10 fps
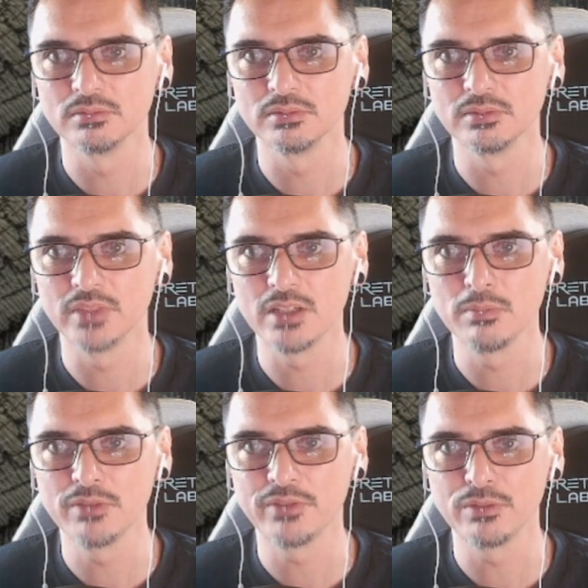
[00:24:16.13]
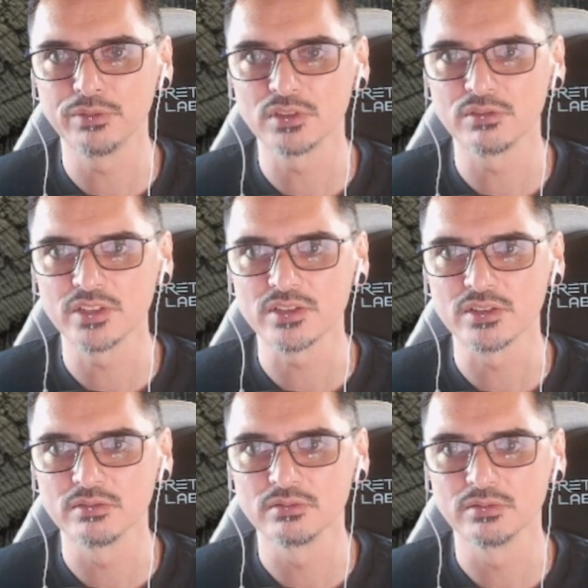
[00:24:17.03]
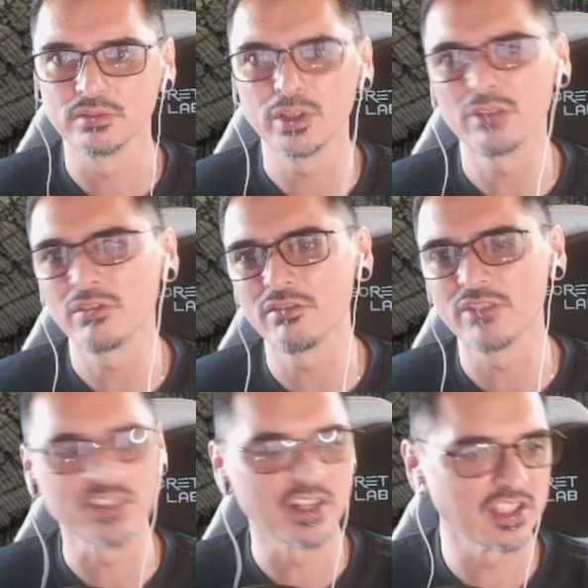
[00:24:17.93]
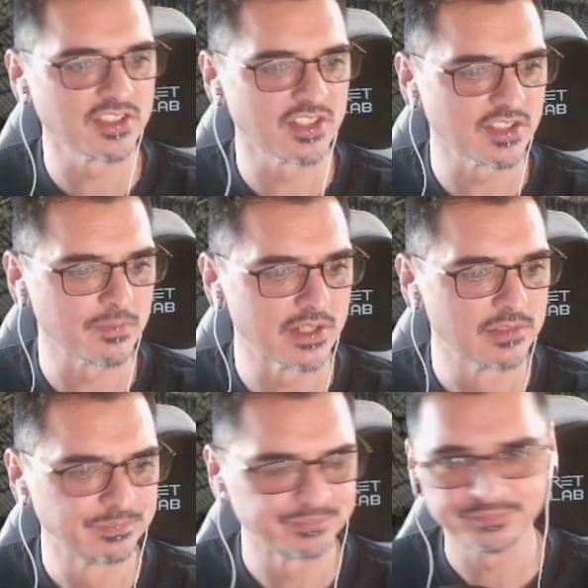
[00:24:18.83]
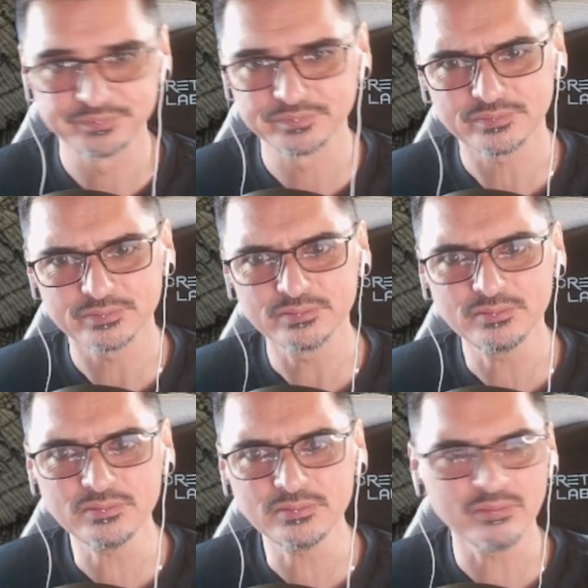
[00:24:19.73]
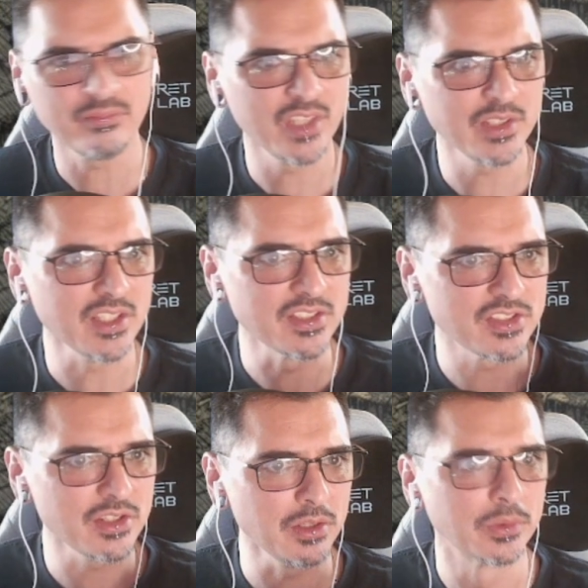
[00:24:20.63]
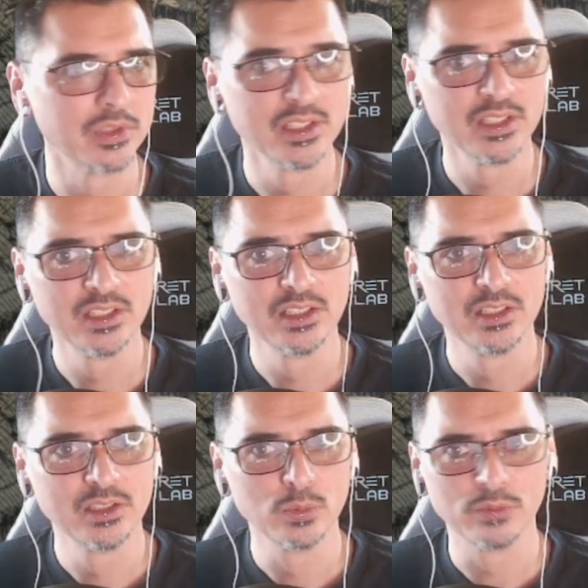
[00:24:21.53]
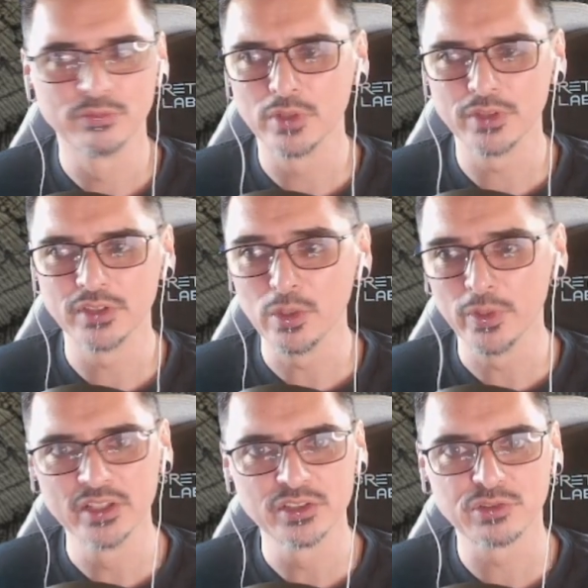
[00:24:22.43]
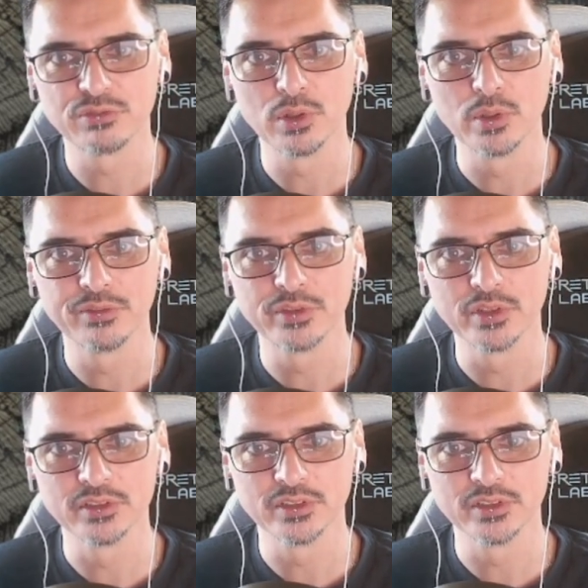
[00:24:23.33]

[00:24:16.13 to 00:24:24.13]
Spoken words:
I didn't mean for Ulfric to rest. We'd already rested, I guess it doesn't matter. Okay, so. We've got... Oh, and a scroll, I forgot.